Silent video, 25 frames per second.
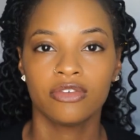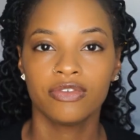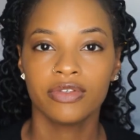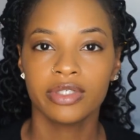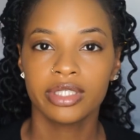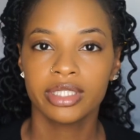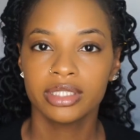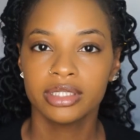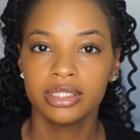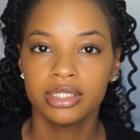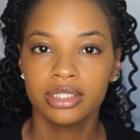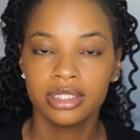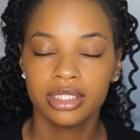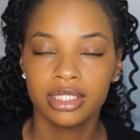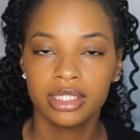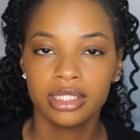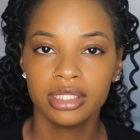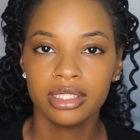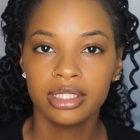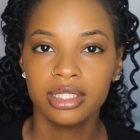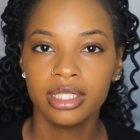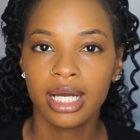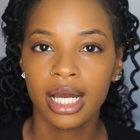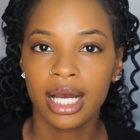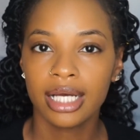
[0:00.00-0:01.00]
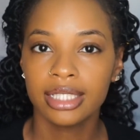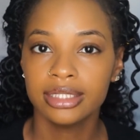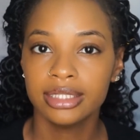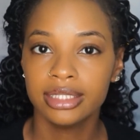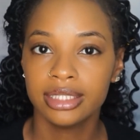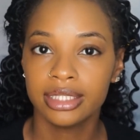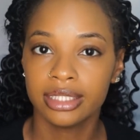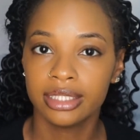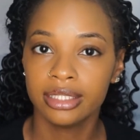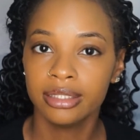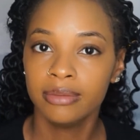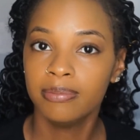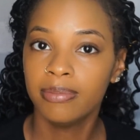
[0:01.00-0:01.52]
for concealer, I
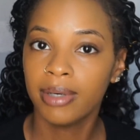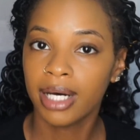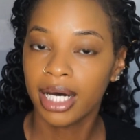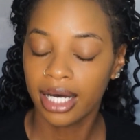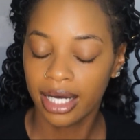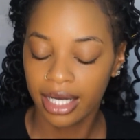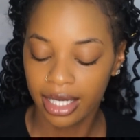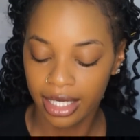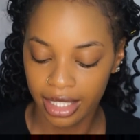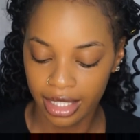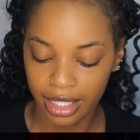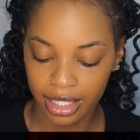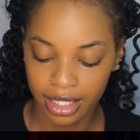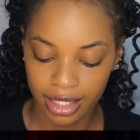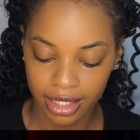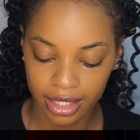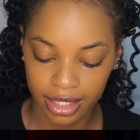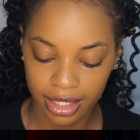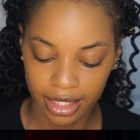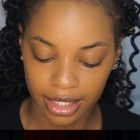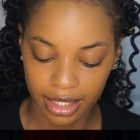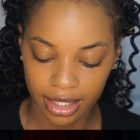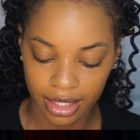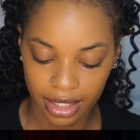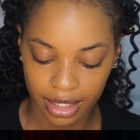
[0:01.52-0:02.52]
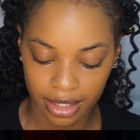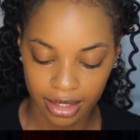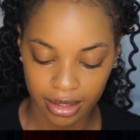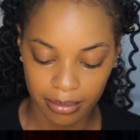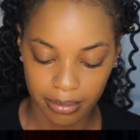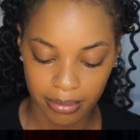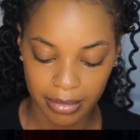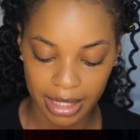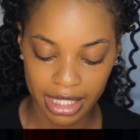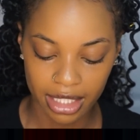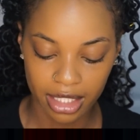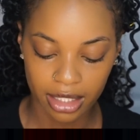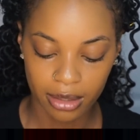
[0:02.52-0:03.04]
did buy
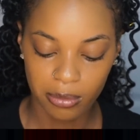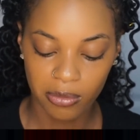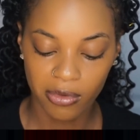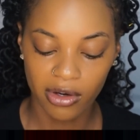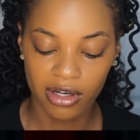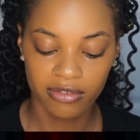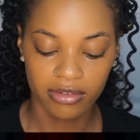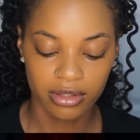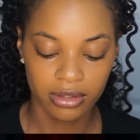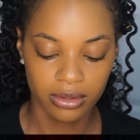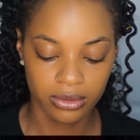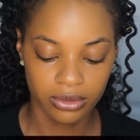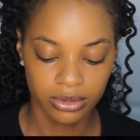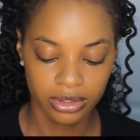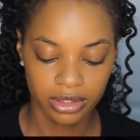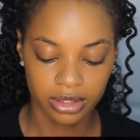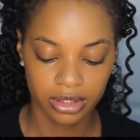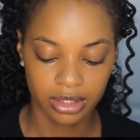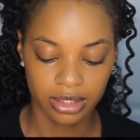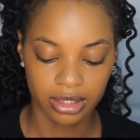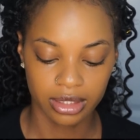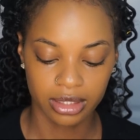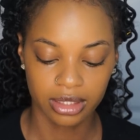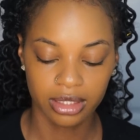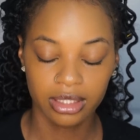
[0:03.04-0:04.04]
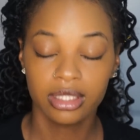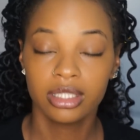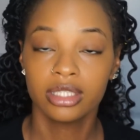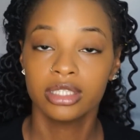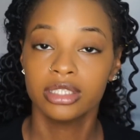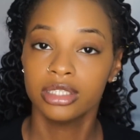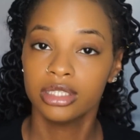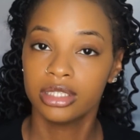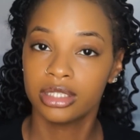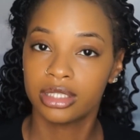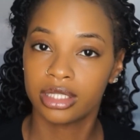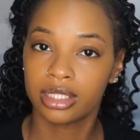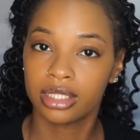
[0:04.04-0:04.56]
Makeup Revolution
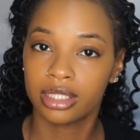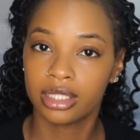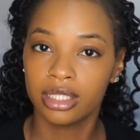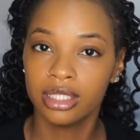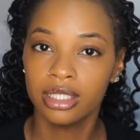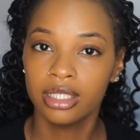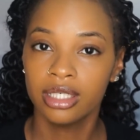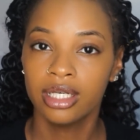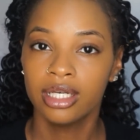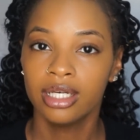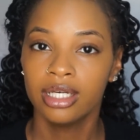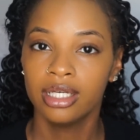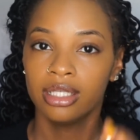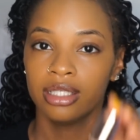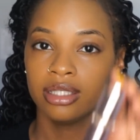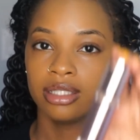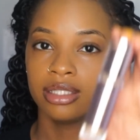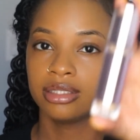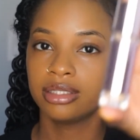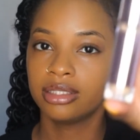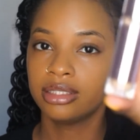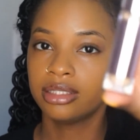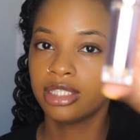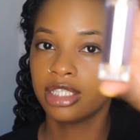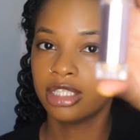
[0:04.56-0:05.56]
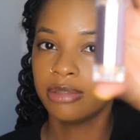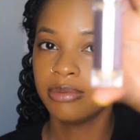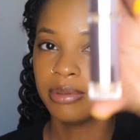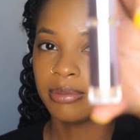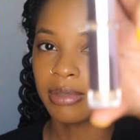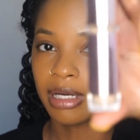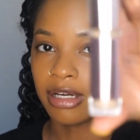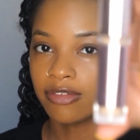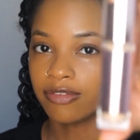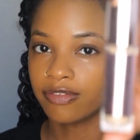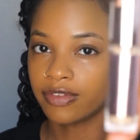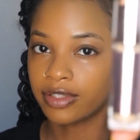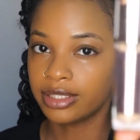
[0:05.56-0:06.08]
concealer. This is going to be
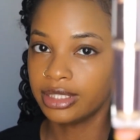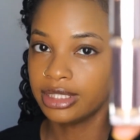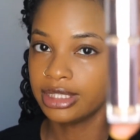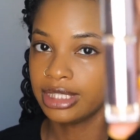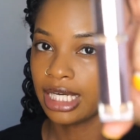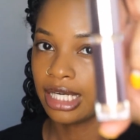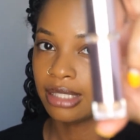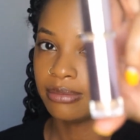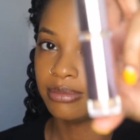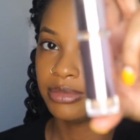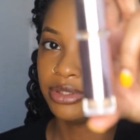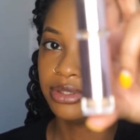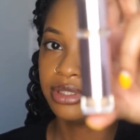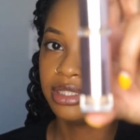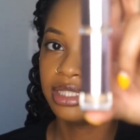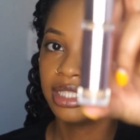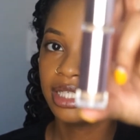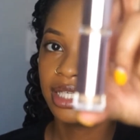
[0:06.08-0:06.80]
my first time using